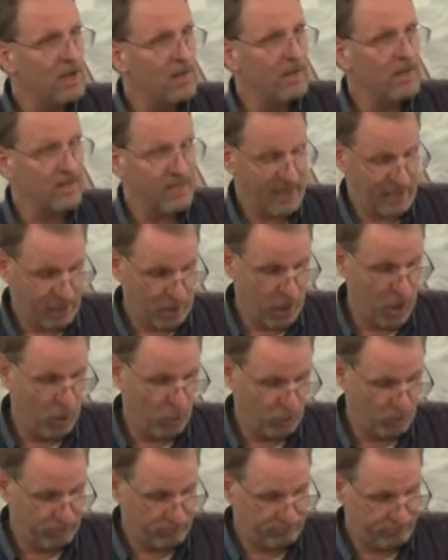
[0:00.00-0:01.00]
The letter
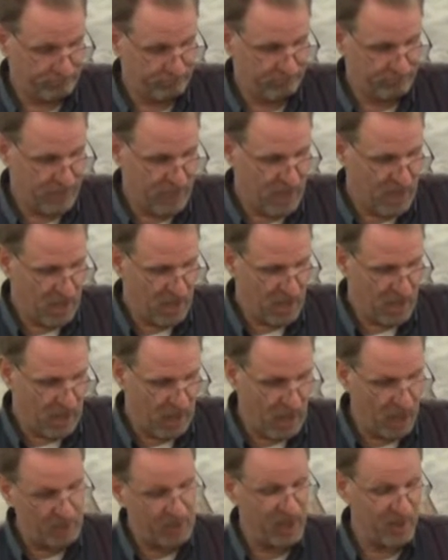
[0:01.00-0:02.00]
O,
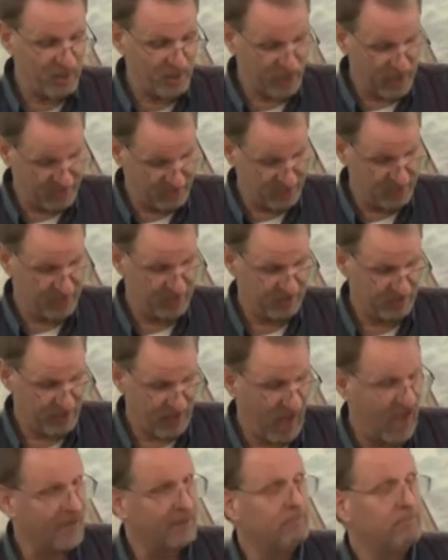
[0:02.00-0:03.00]
omnipresence of
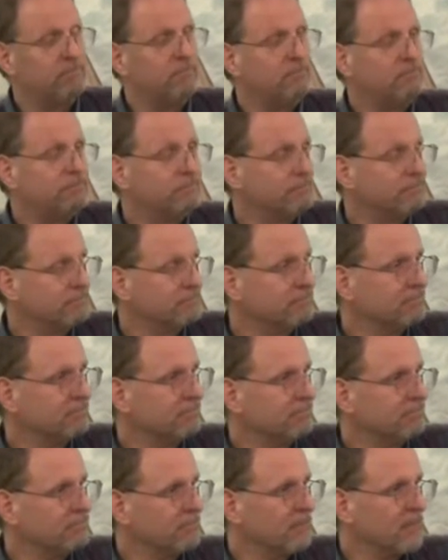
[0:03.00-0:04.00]
God.
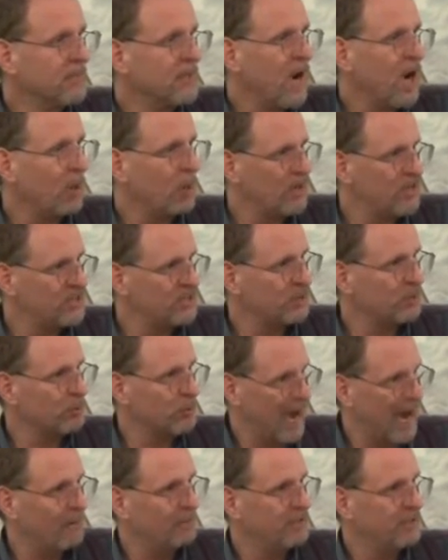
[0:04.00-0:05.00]
Are we
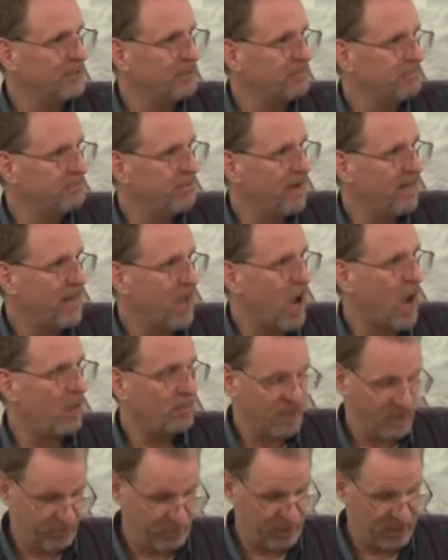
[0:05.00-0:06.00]
surrounded by the
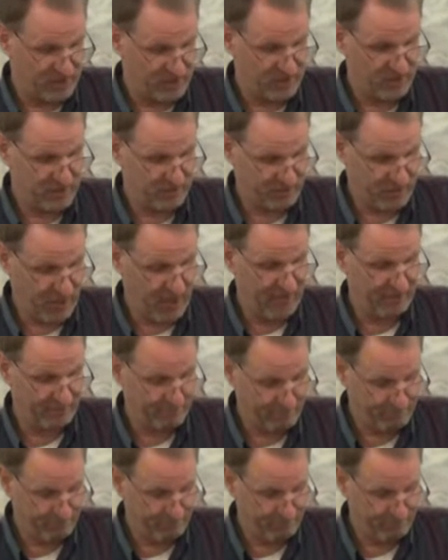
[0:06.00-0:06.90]
omnipresence of God?